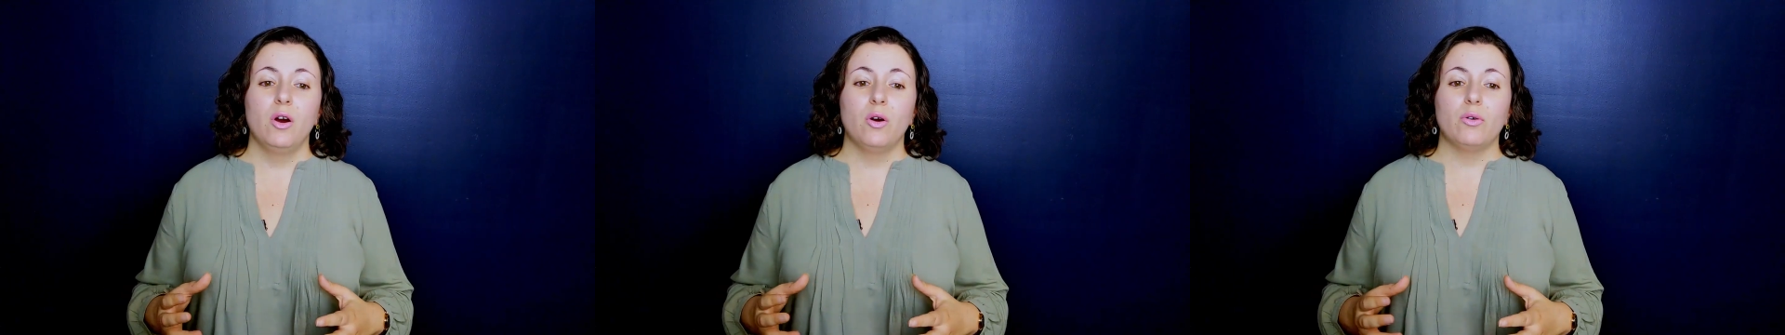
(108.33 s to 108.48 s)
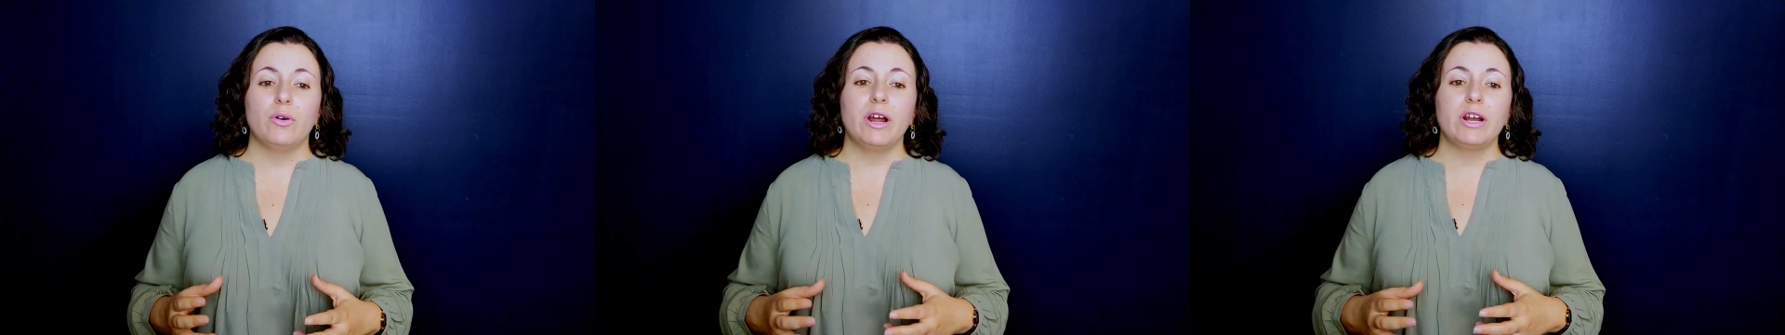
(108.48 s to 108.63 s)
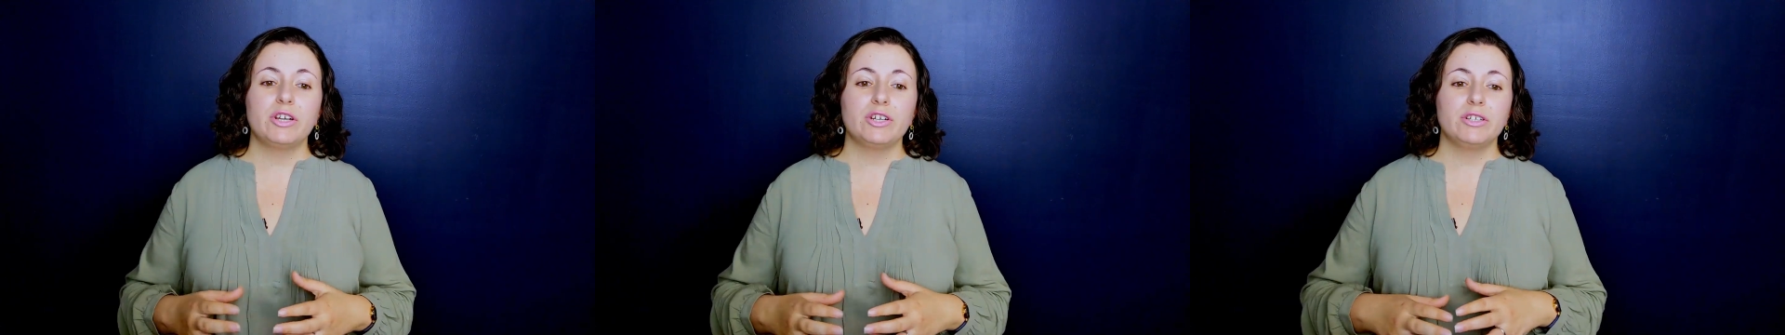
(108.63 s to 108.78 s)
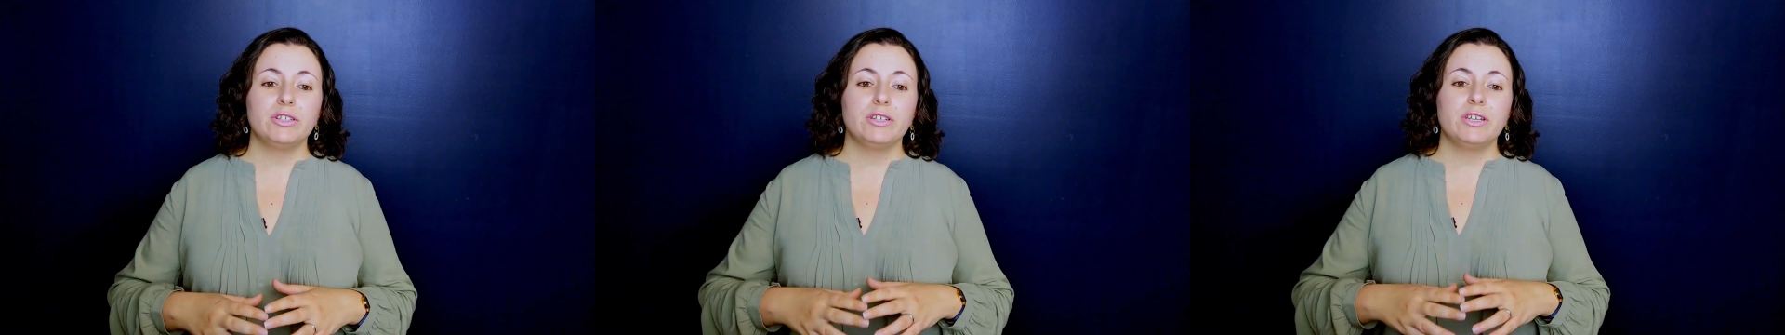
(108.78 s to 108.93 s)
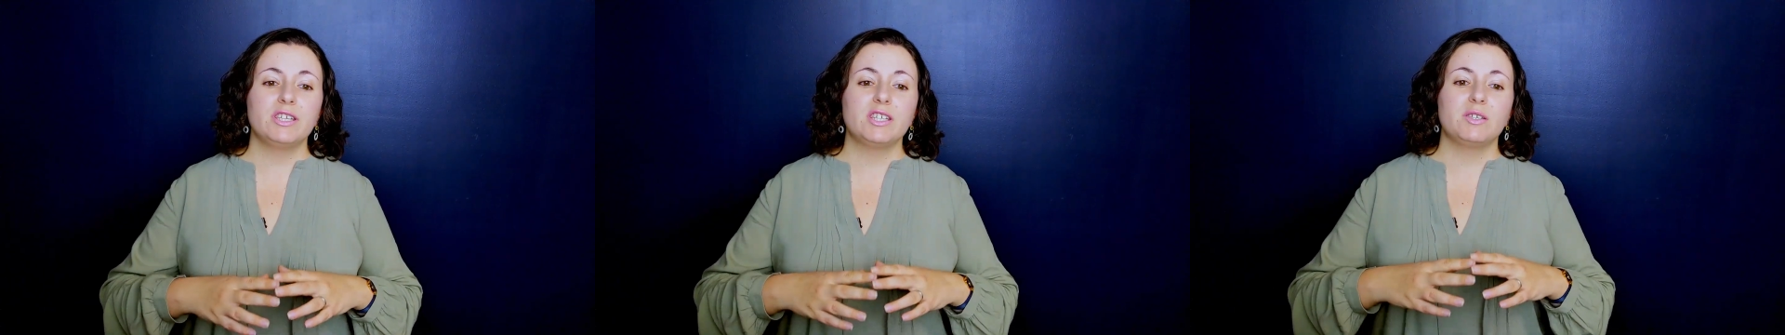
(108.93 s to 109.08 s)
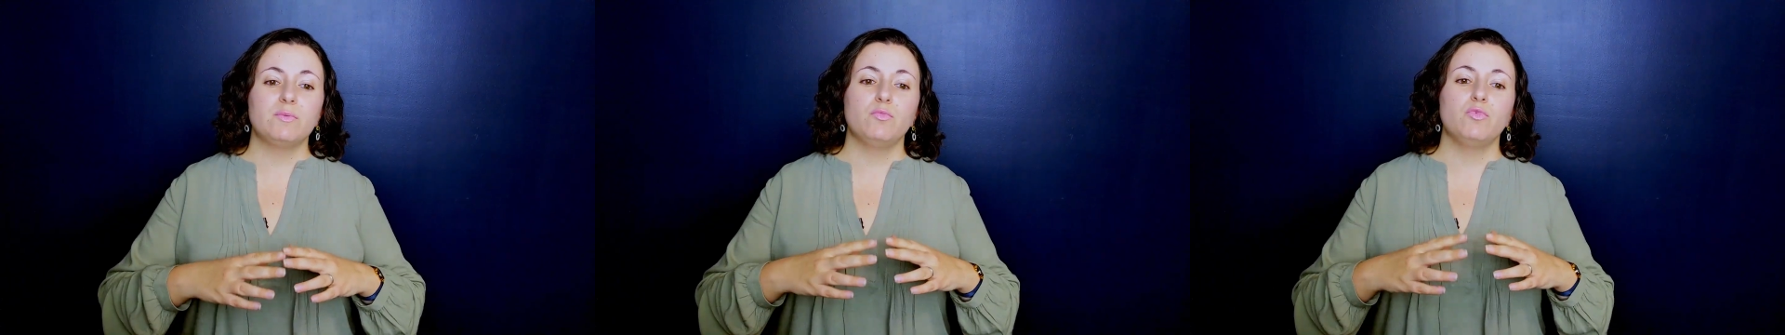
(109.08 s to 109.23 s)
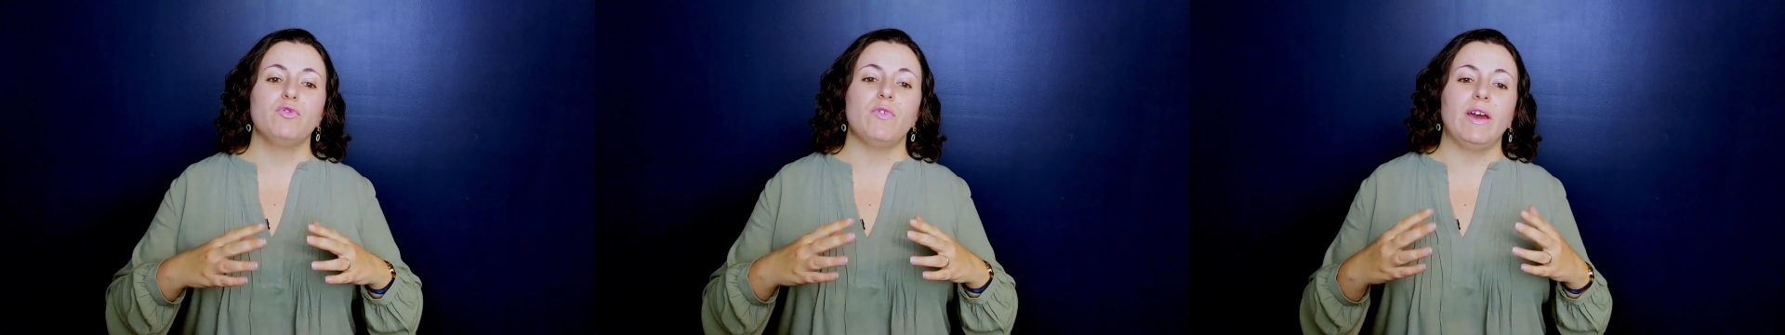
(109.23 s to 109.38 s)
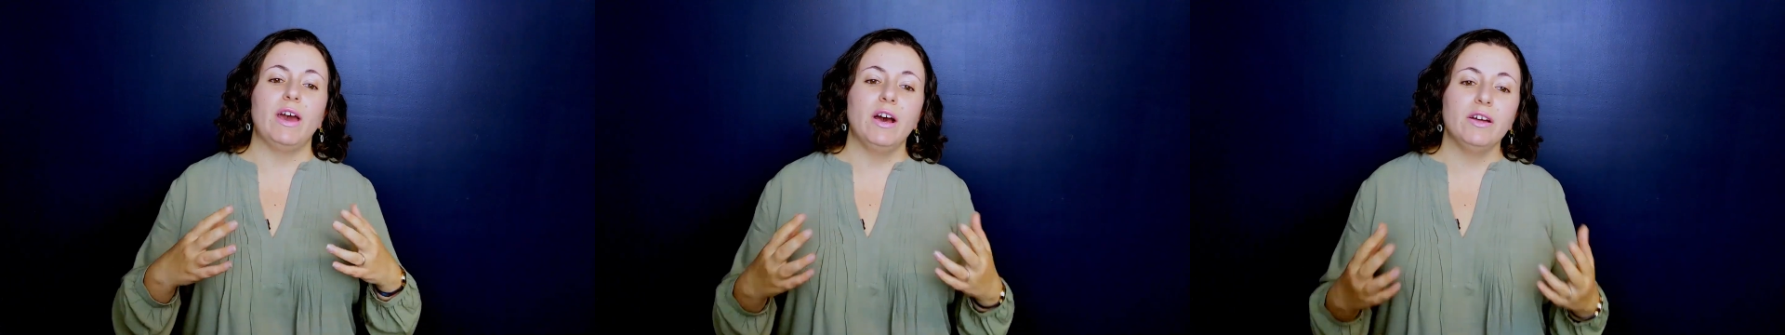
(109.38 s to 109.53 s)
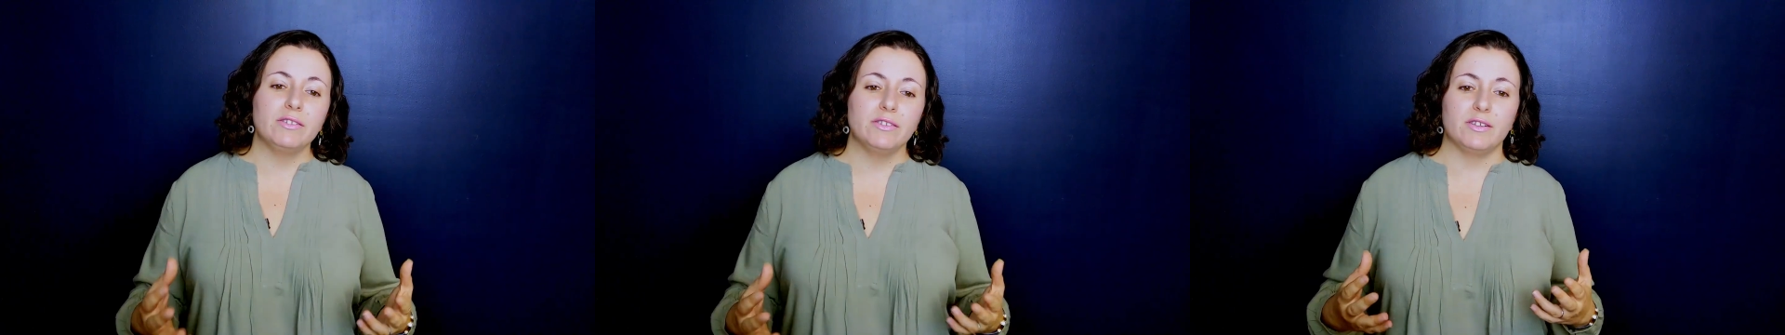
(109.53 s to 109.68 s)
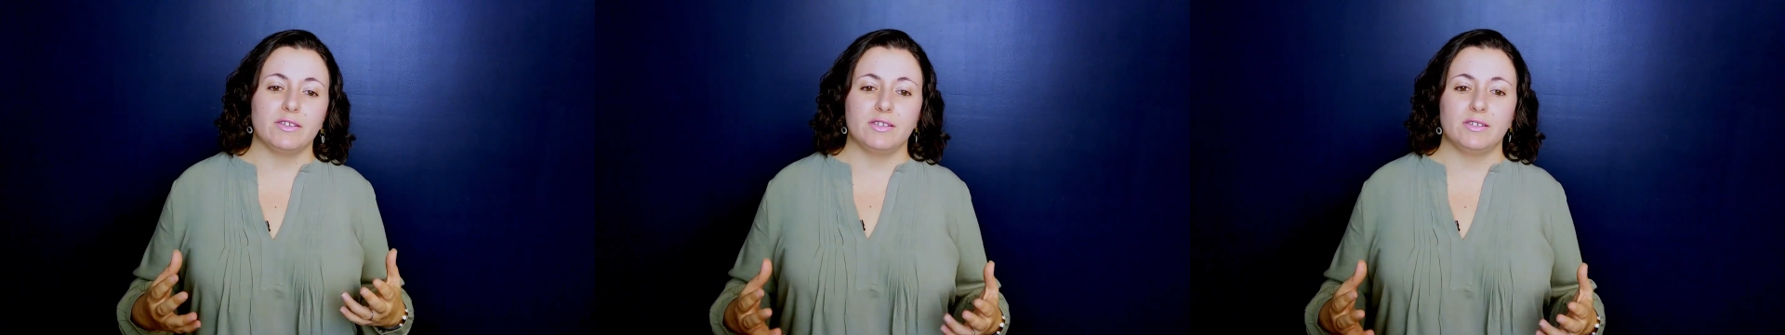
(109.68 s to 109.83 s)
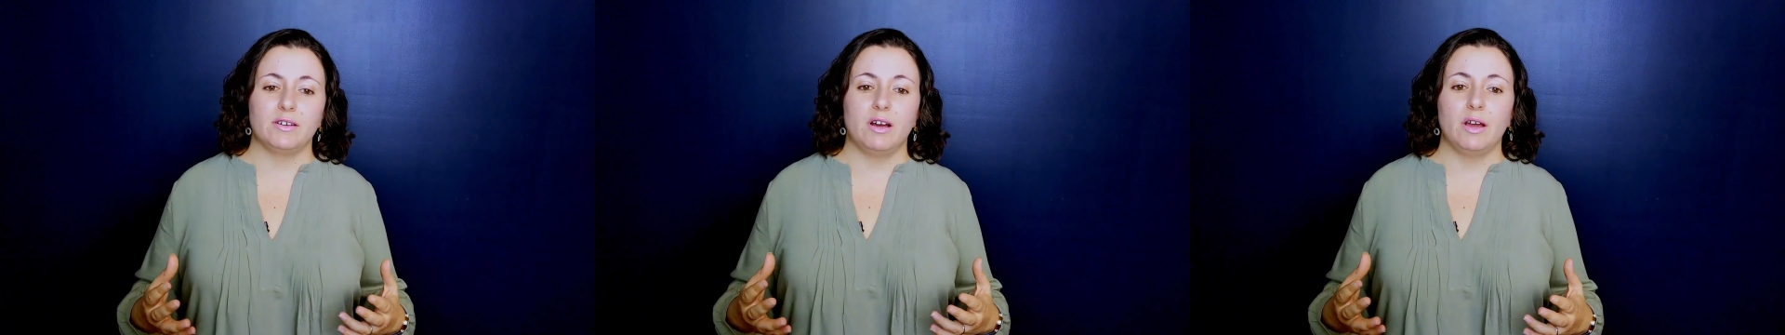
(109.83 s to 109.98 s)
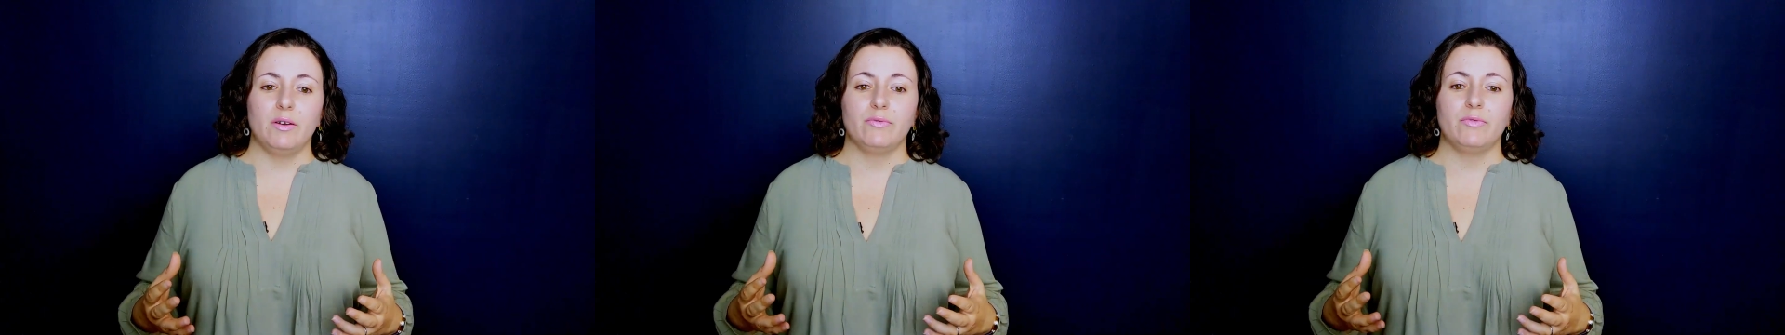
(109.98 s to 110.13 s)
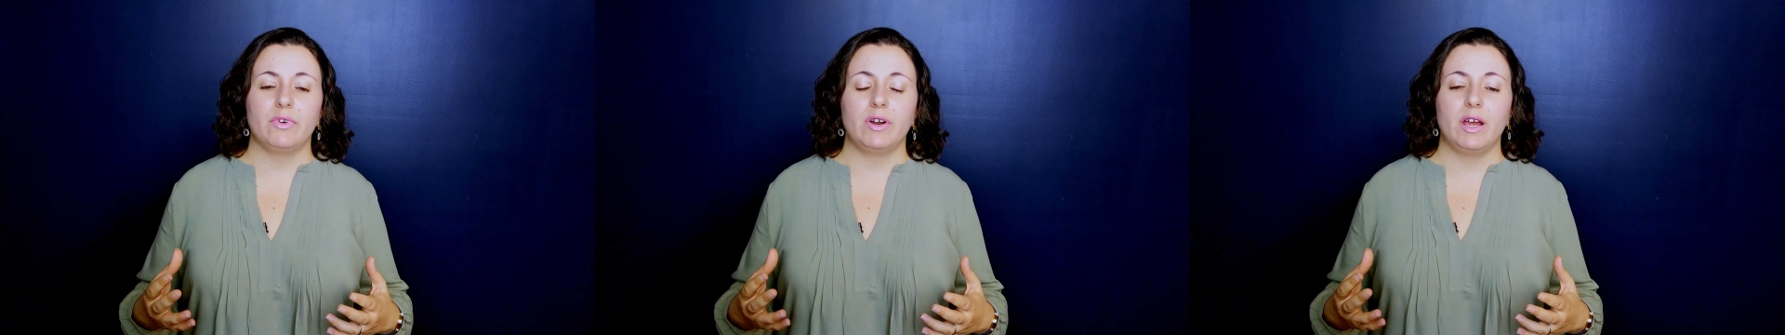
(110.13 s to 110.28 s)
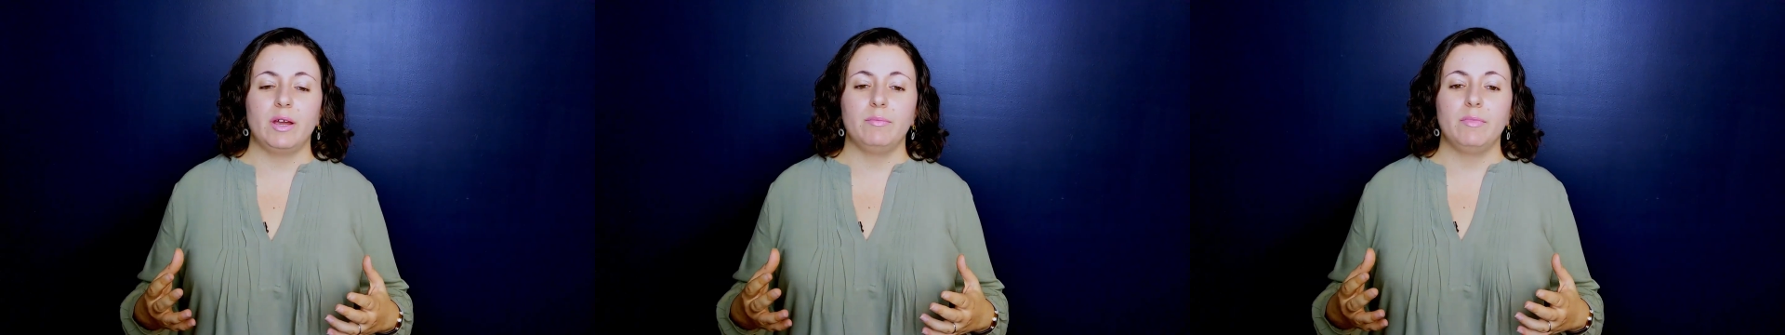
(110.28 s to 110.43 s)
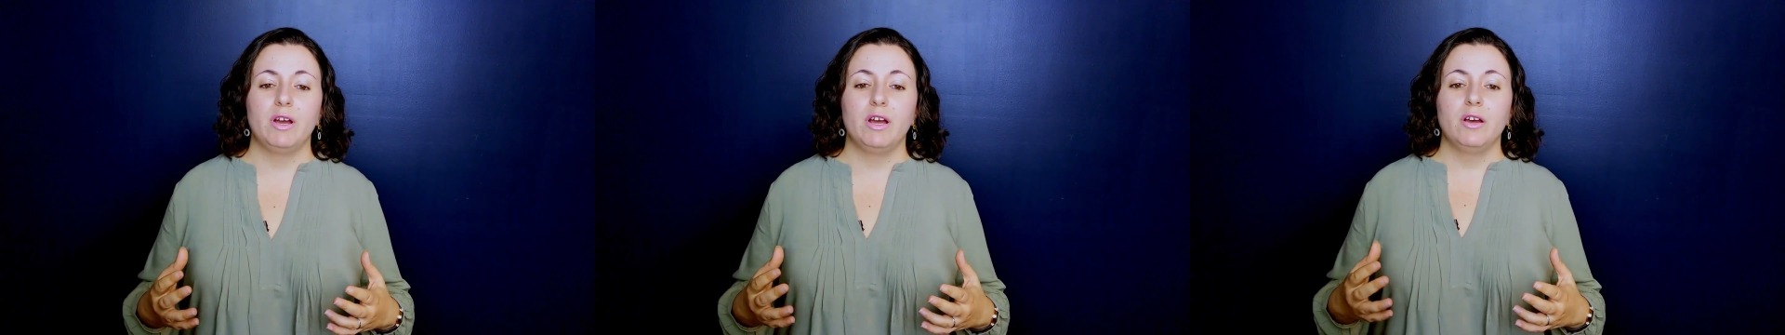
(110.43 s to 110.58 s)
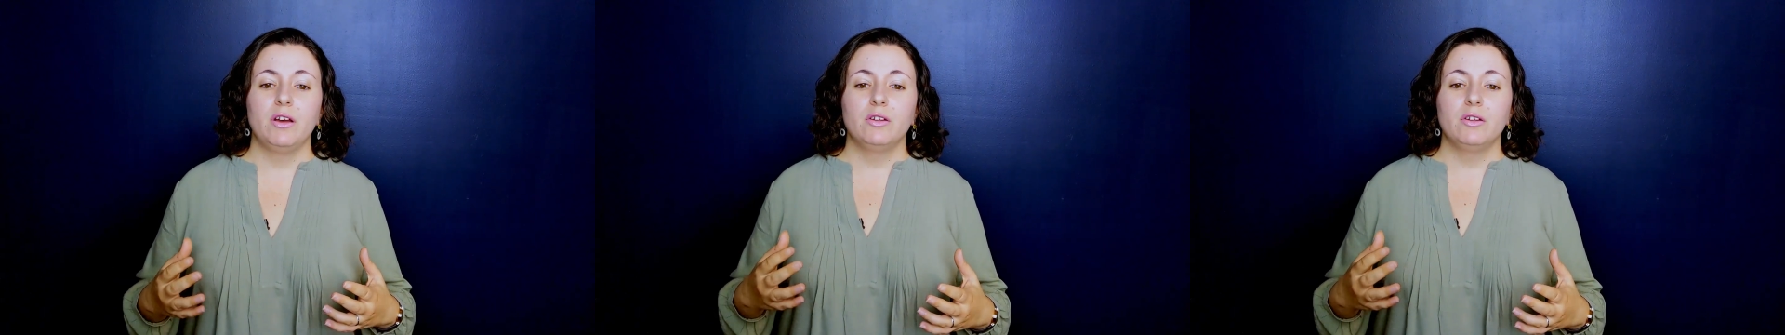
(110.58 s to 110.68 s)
or actually smooth out this time frame